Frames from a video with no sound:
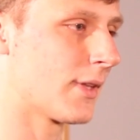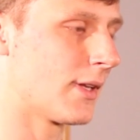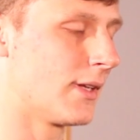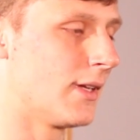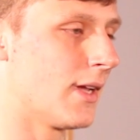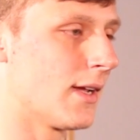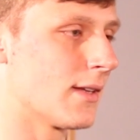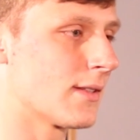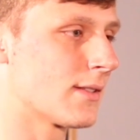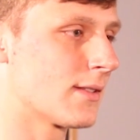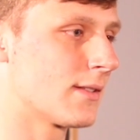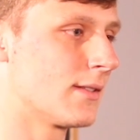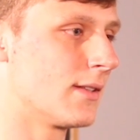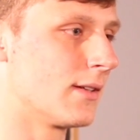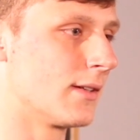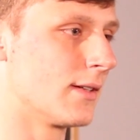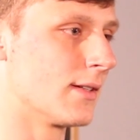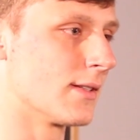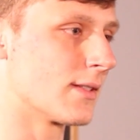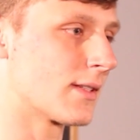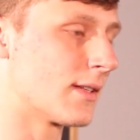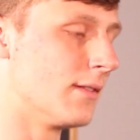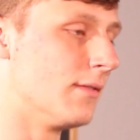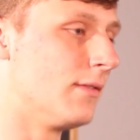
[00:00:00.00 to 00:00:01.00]
yes,
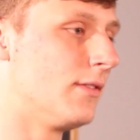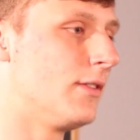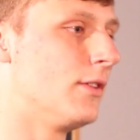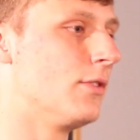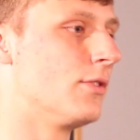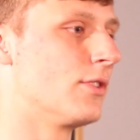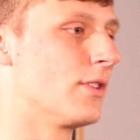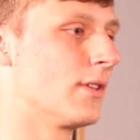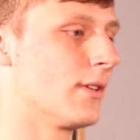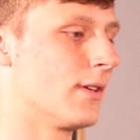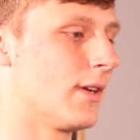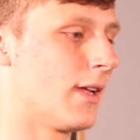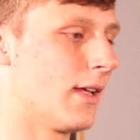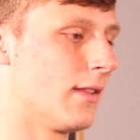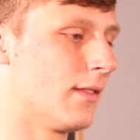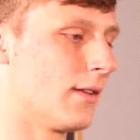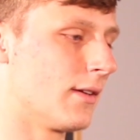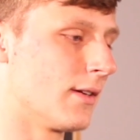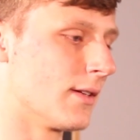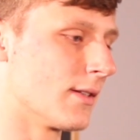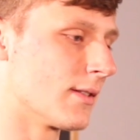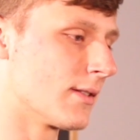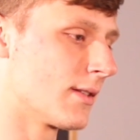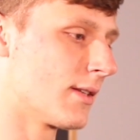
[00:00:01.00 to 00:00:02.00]
there's confusion and
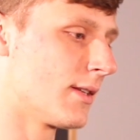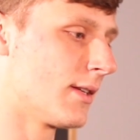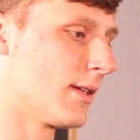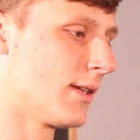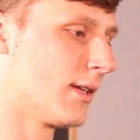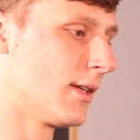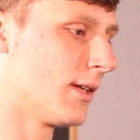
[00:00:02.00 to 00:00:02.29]
there's